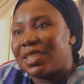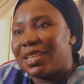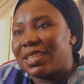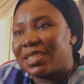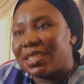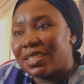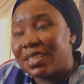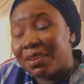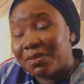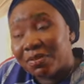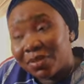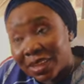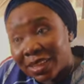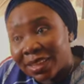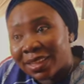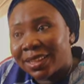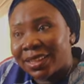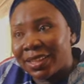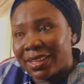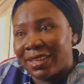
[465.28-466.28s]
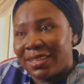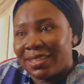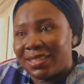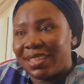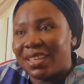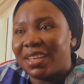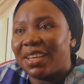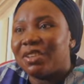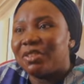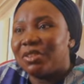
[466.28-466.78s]
the 7th
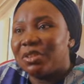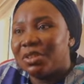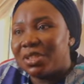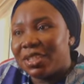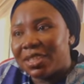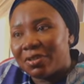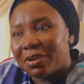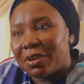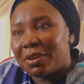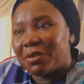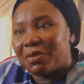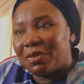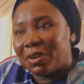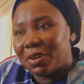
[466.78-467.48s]
Secretary General of the